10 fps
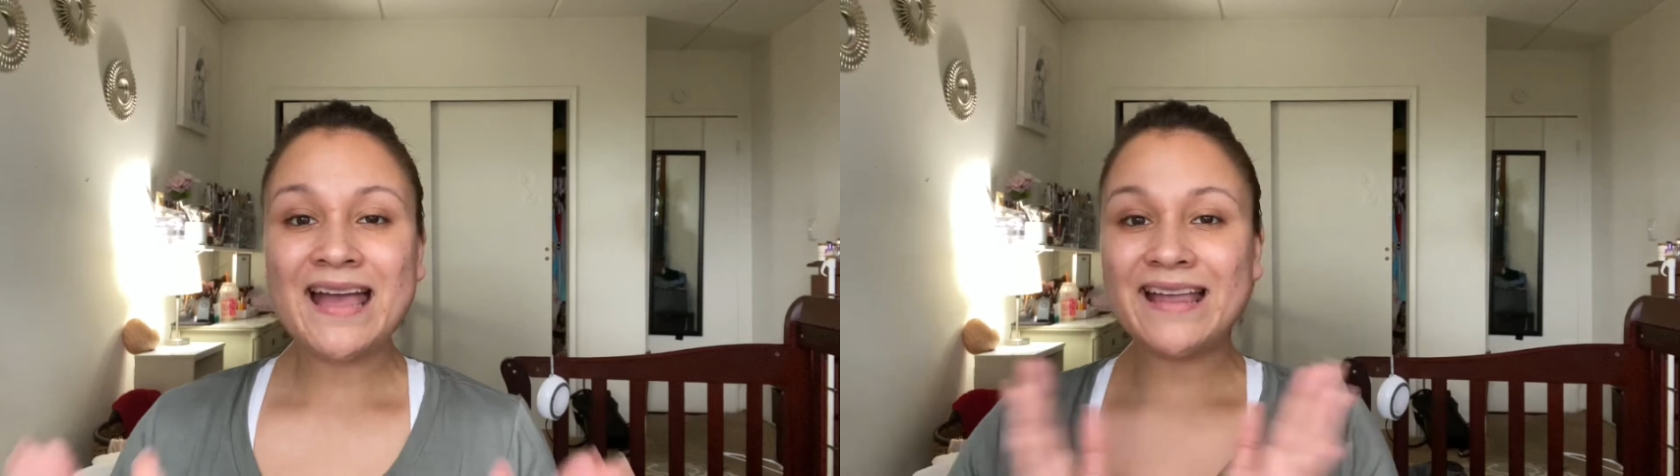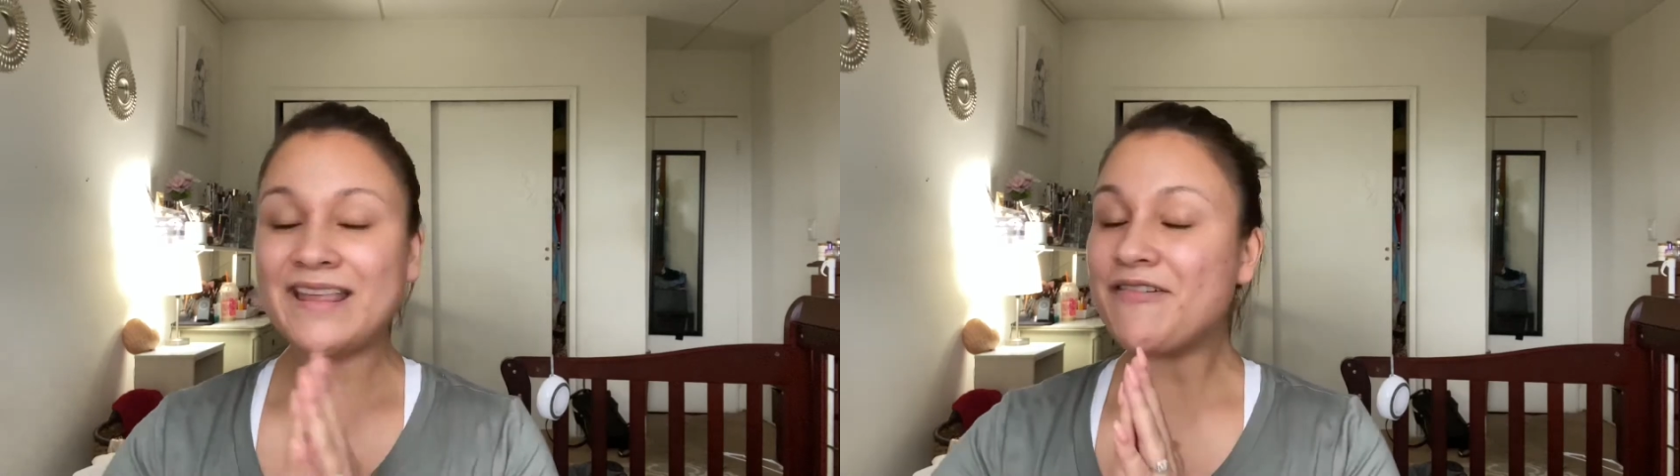
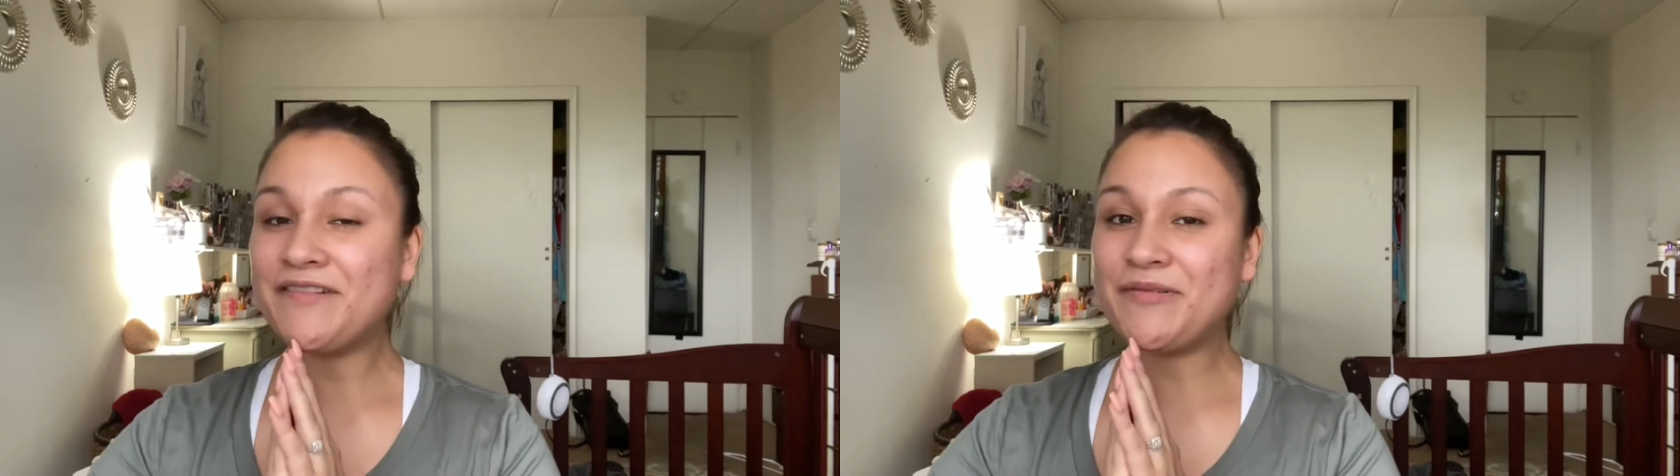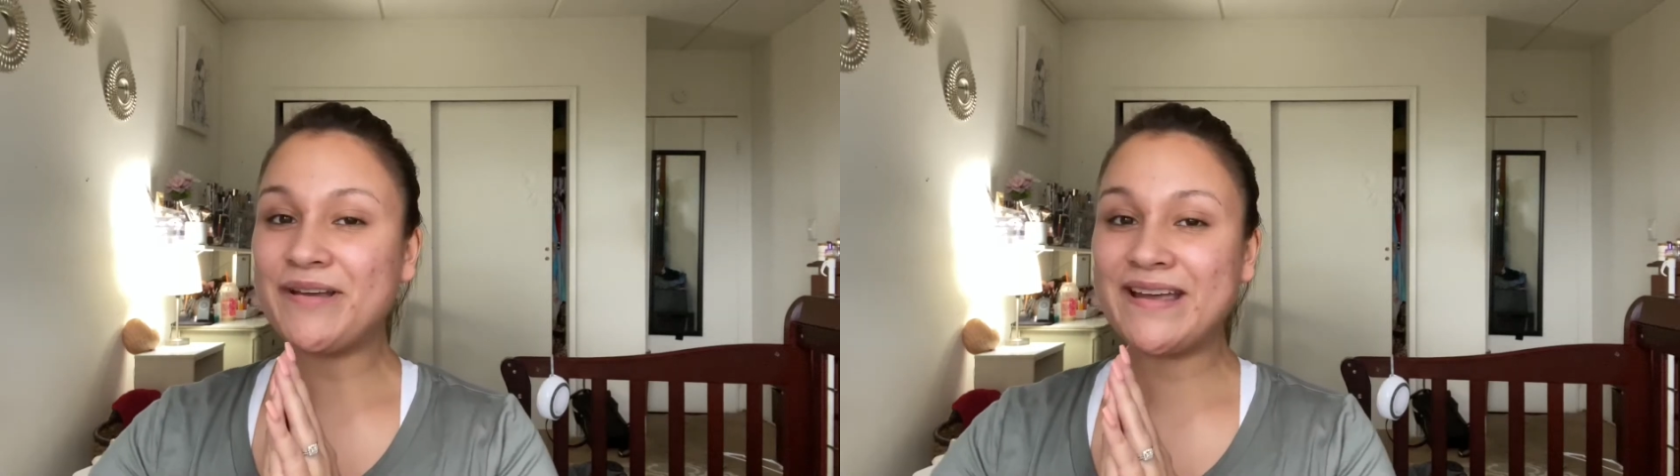
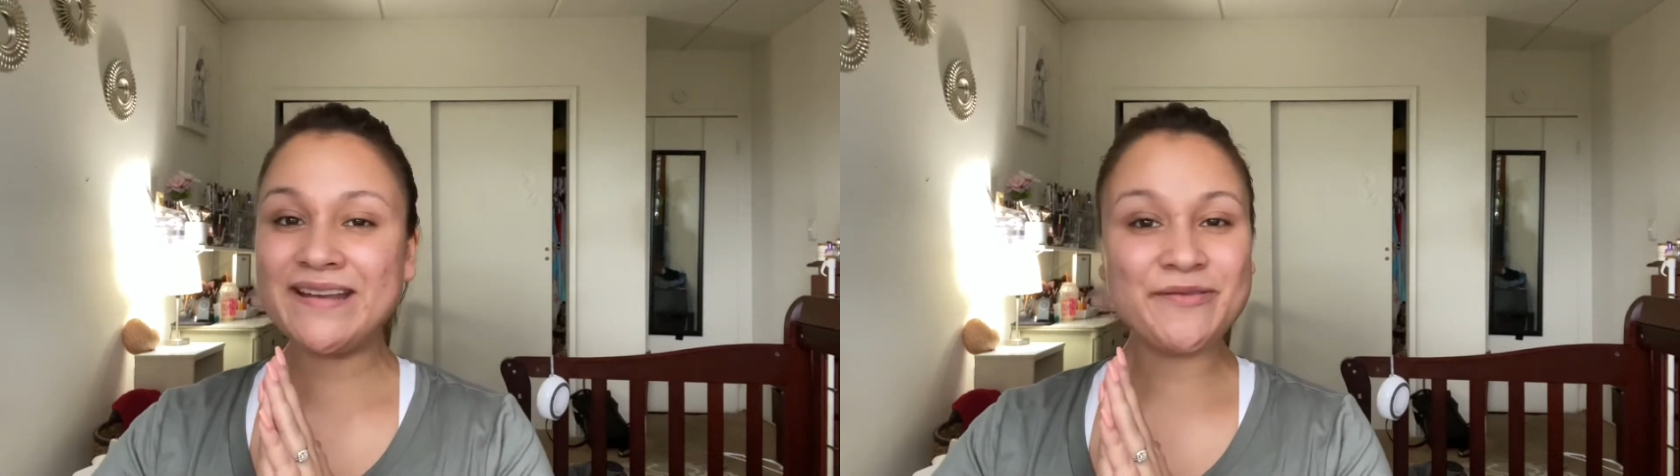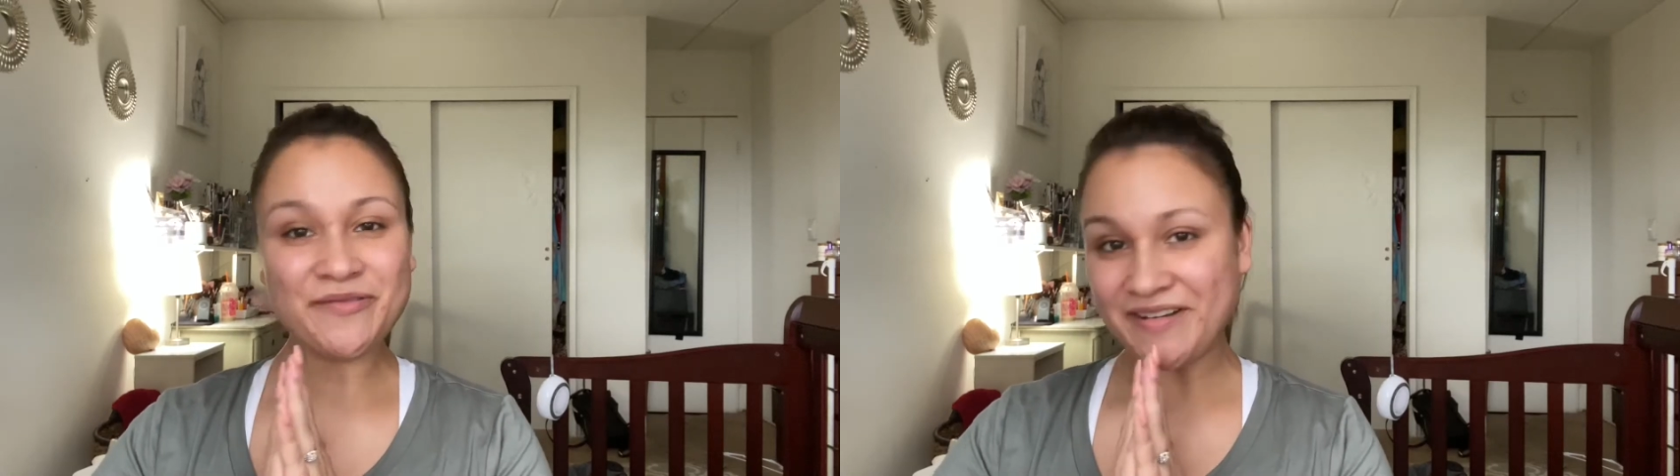
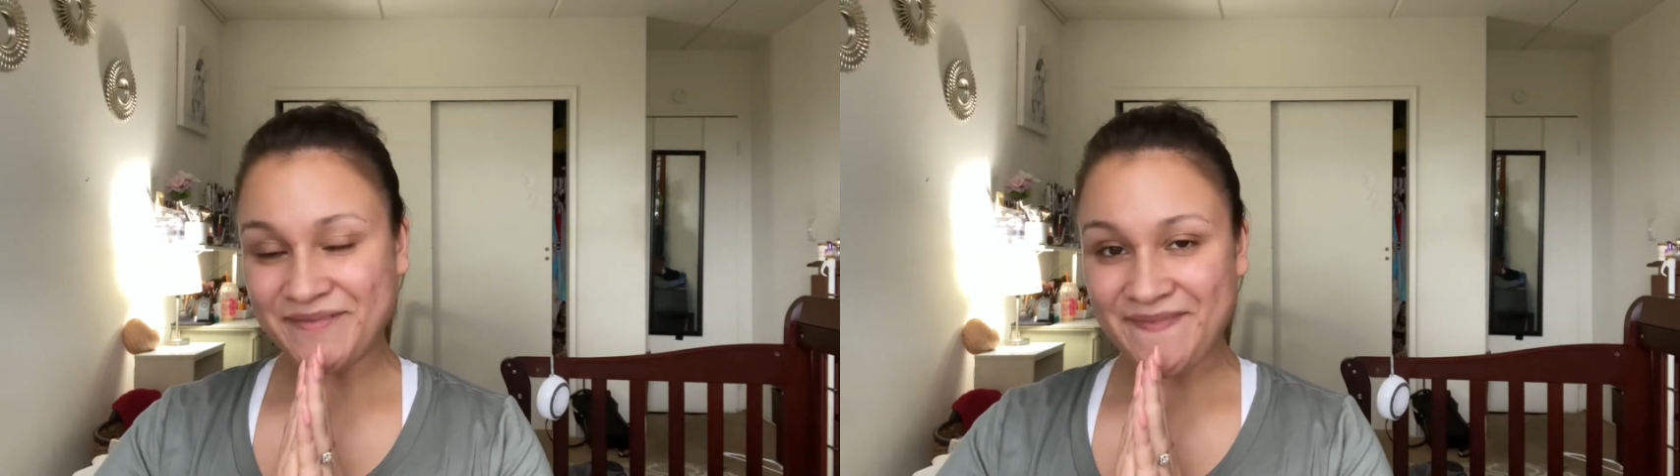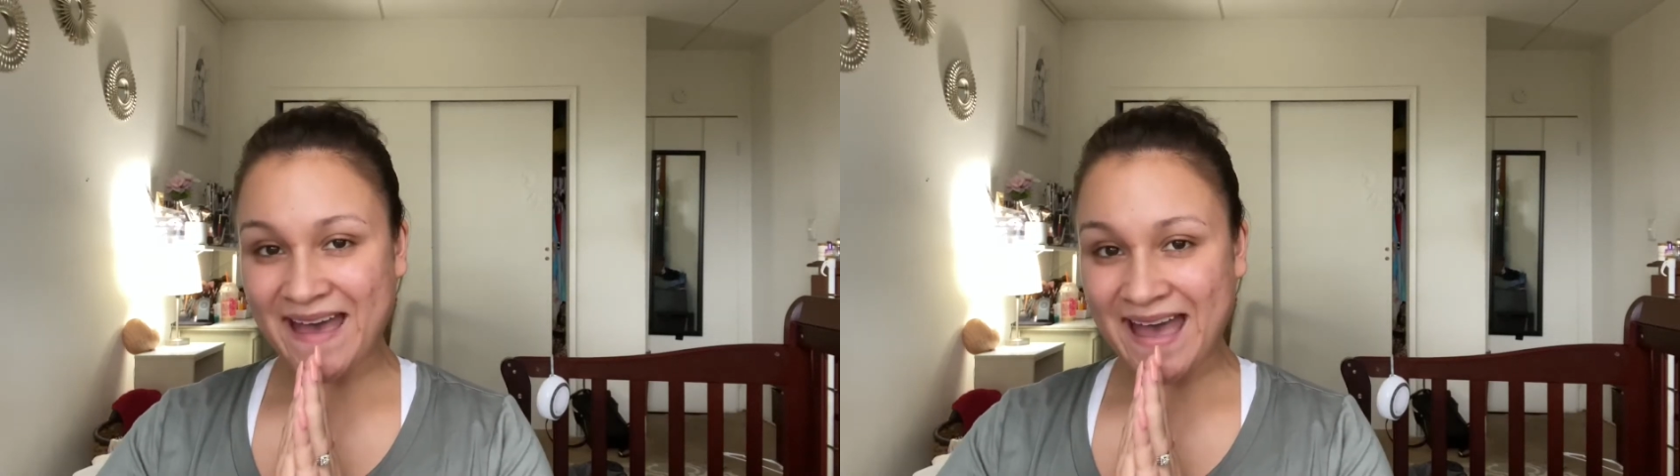everyone, welcome
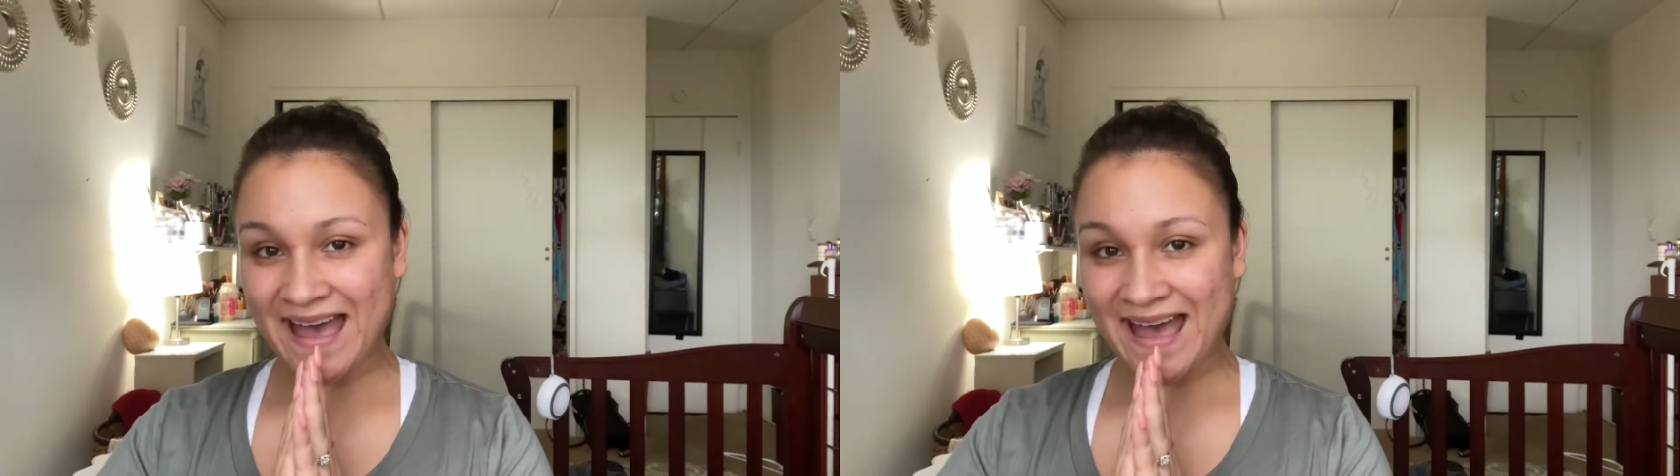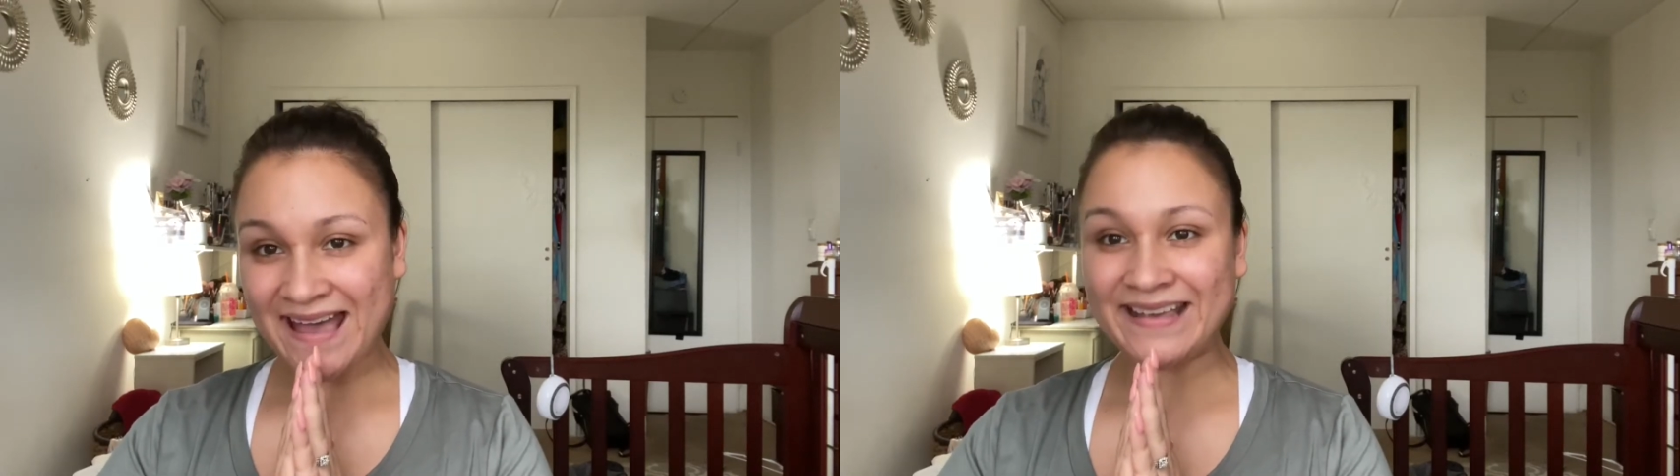
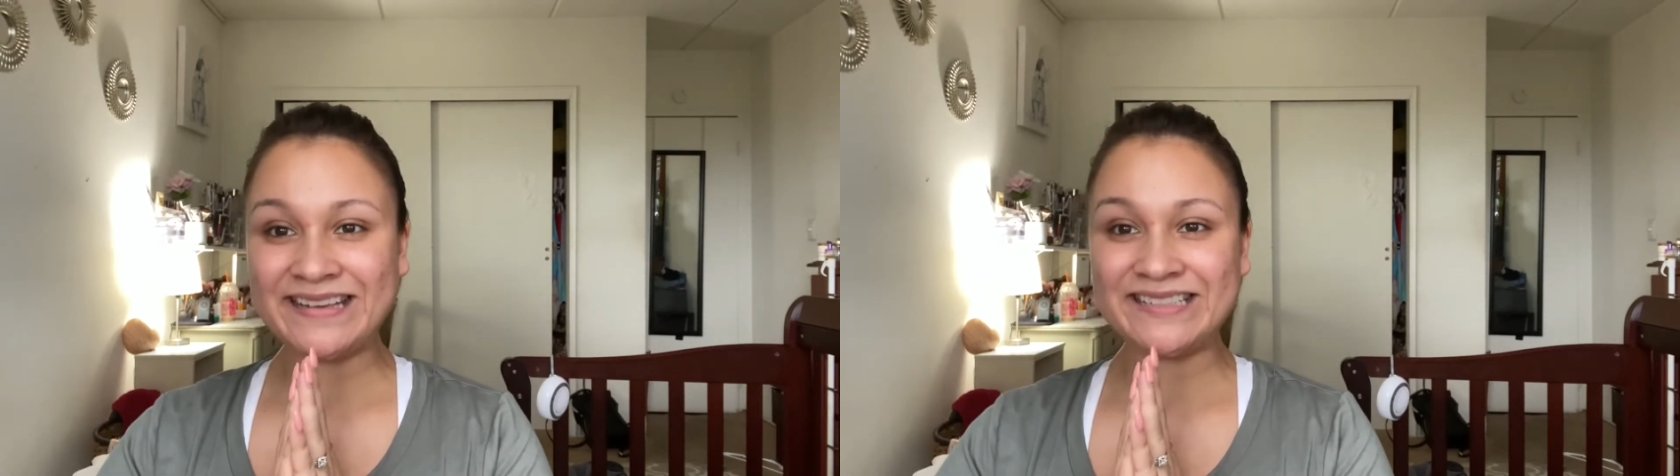back.